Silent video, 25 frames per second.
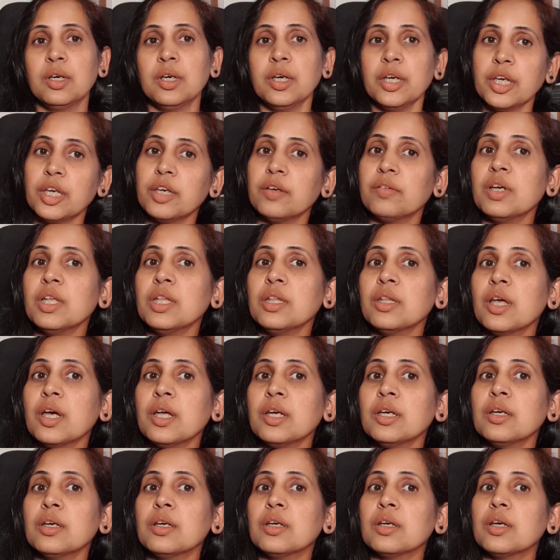Even
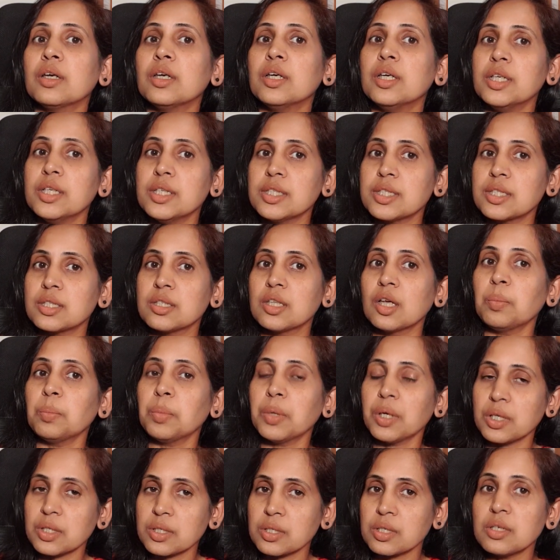then, is the
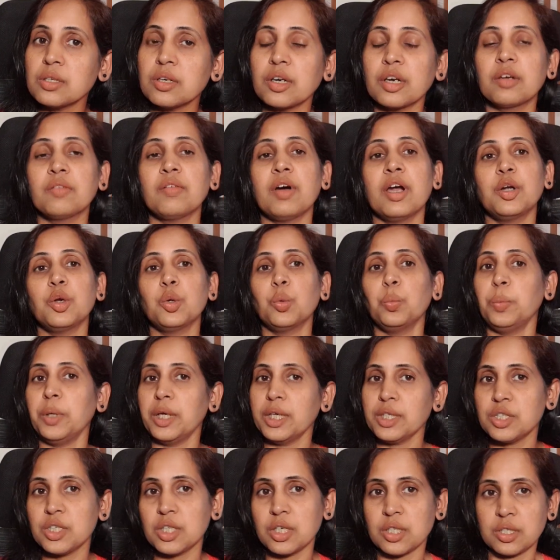person required to pay
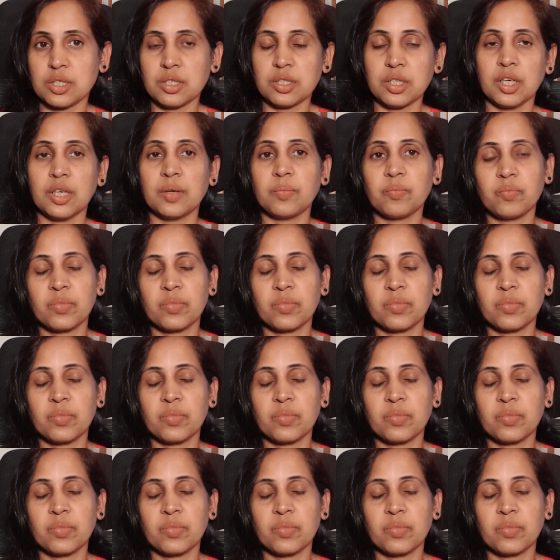GST?